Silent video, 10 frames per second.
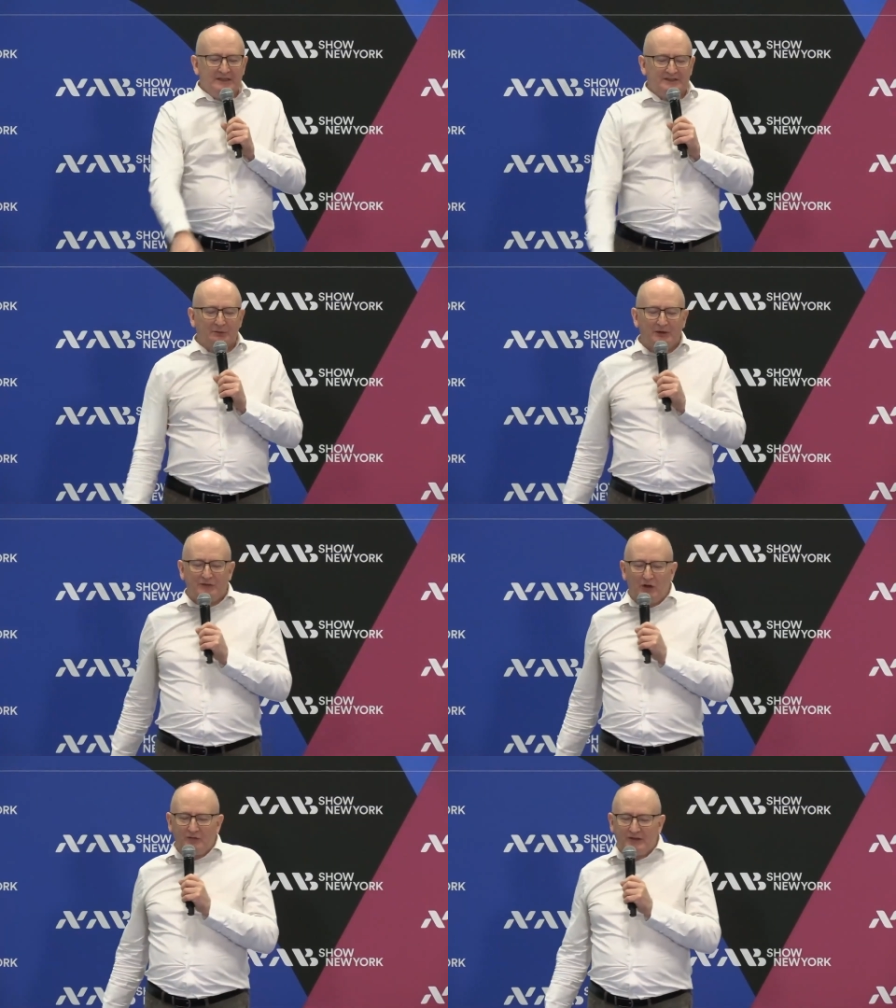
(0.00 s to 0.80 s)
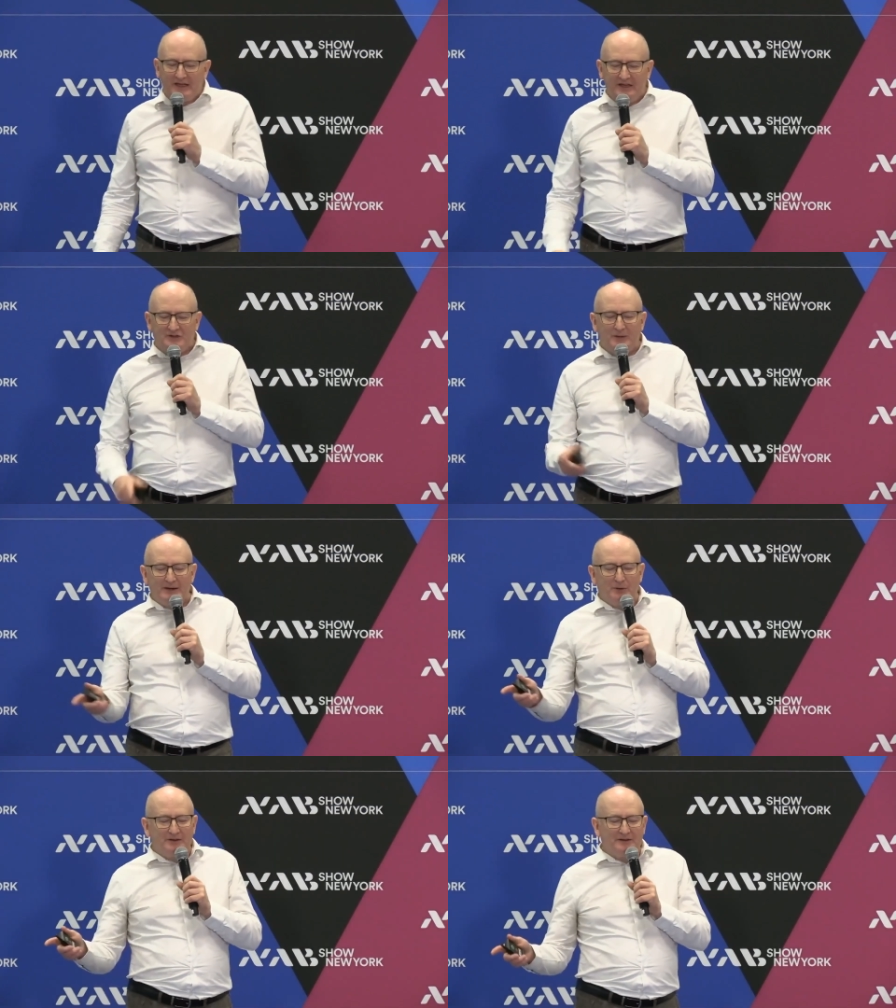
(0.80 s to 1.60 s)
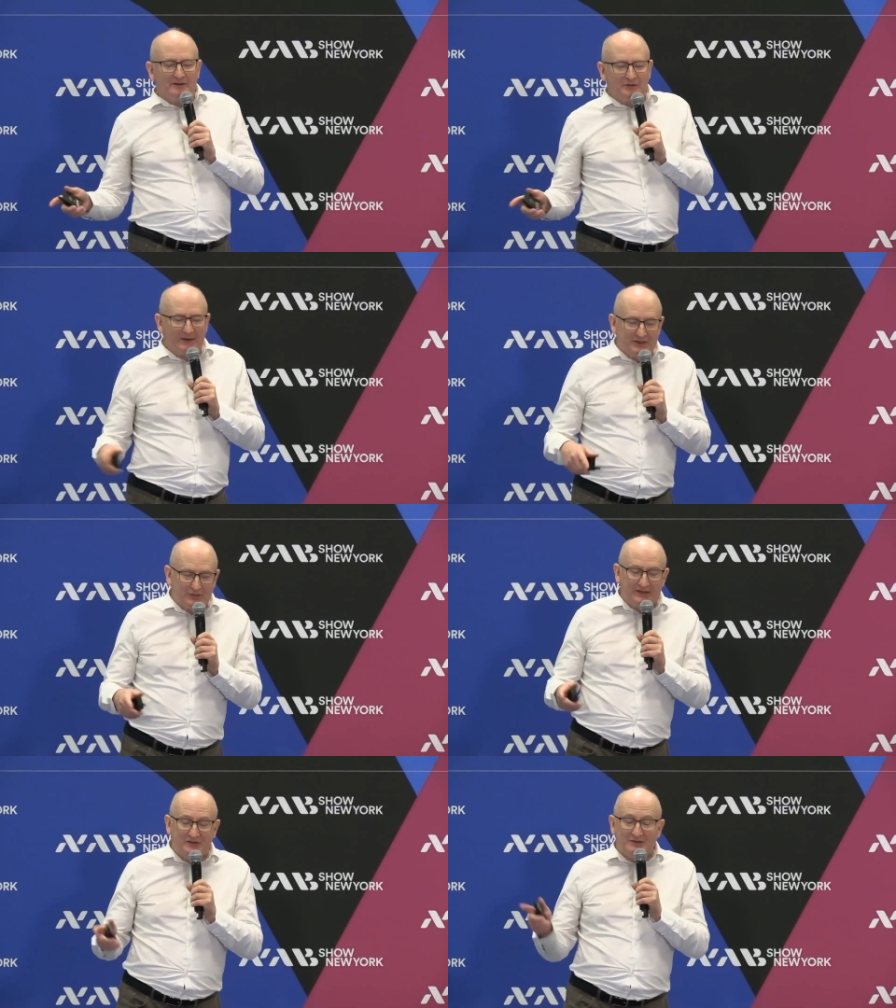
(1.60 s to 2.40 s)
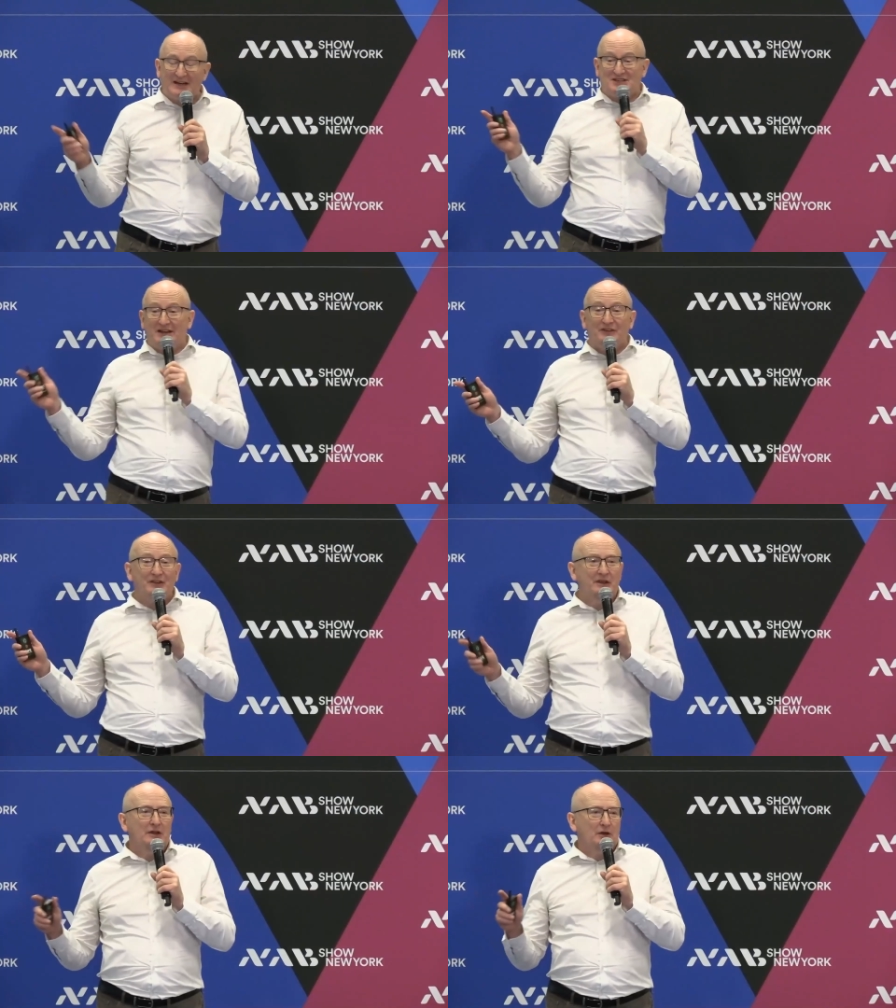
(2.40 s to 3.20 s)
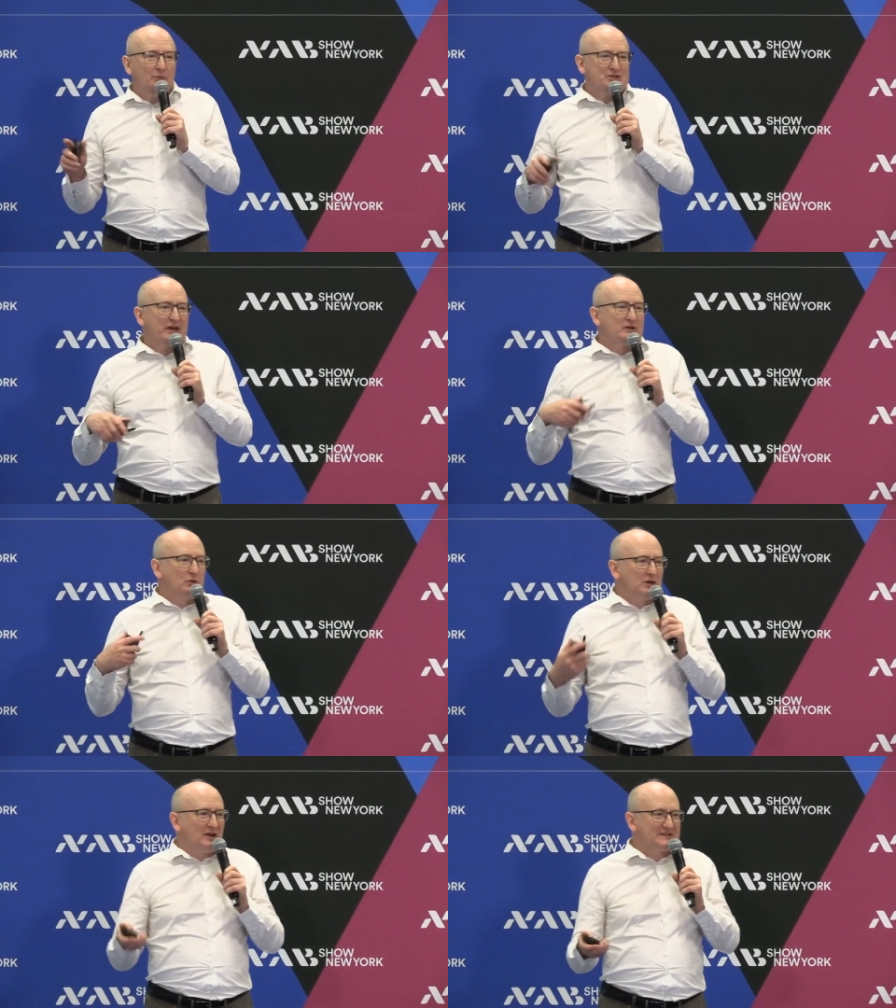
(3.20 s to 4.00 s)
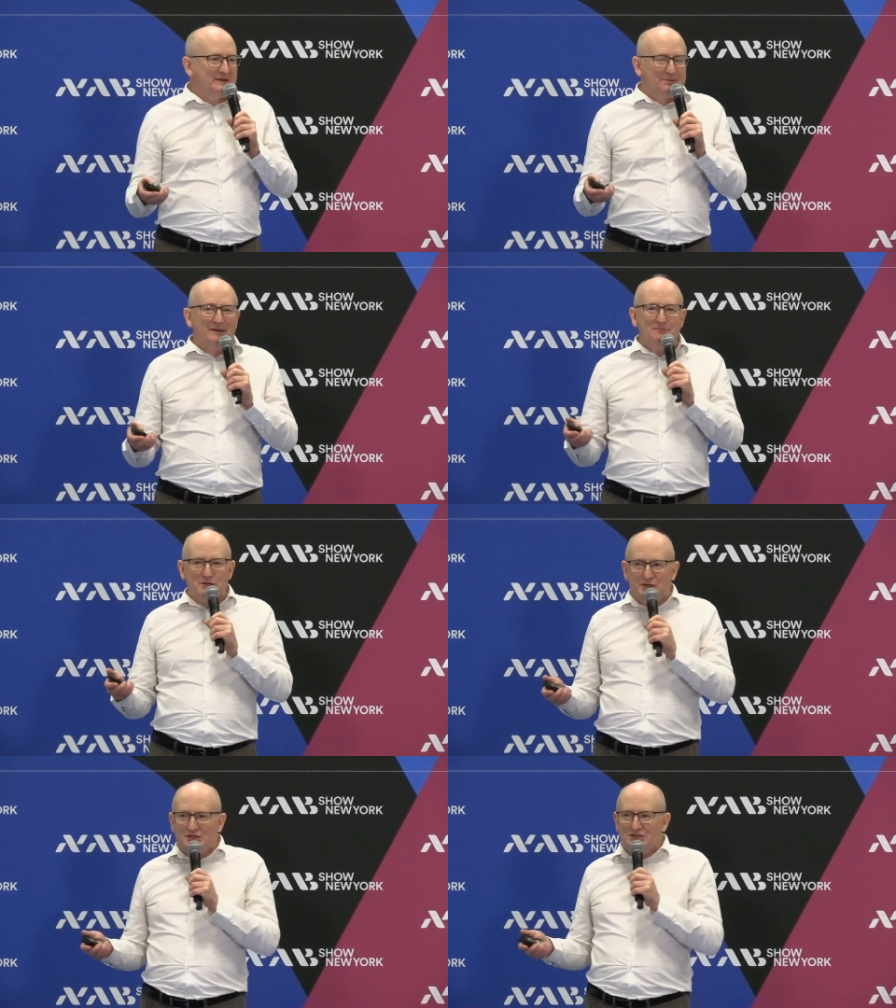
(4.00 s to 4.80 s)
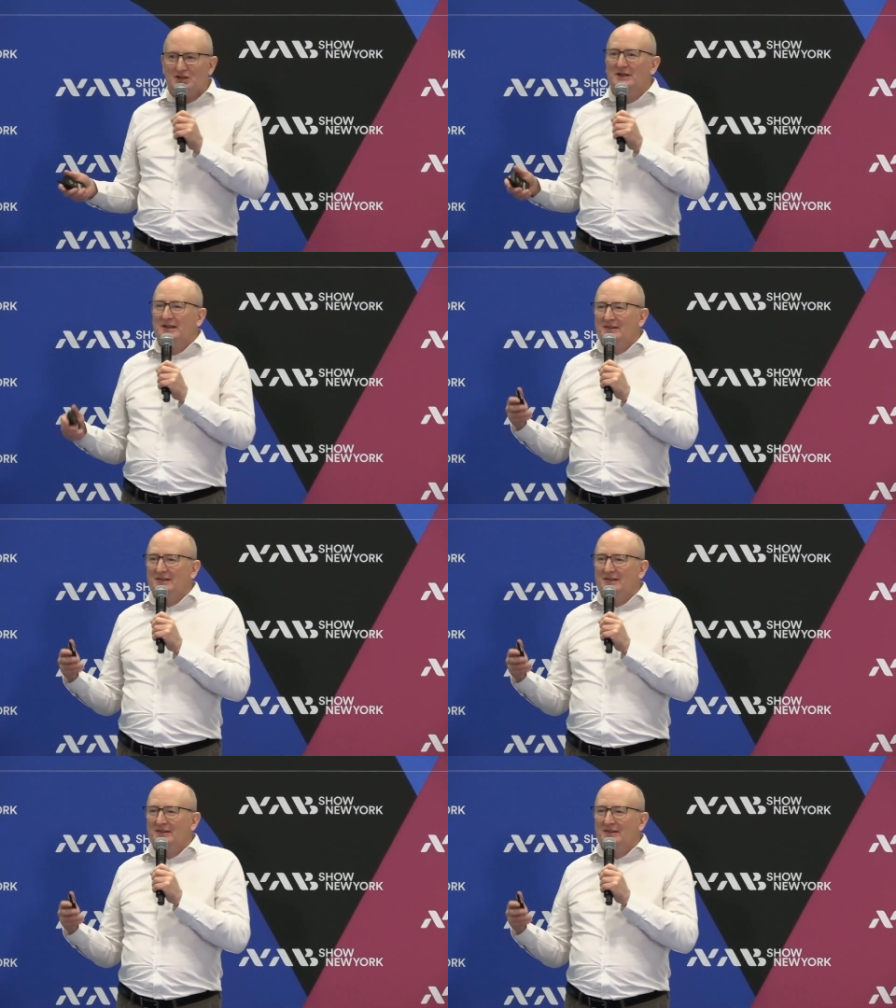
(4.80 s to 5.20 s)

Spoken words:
So we've got the 2022-7, which I call RTP merge.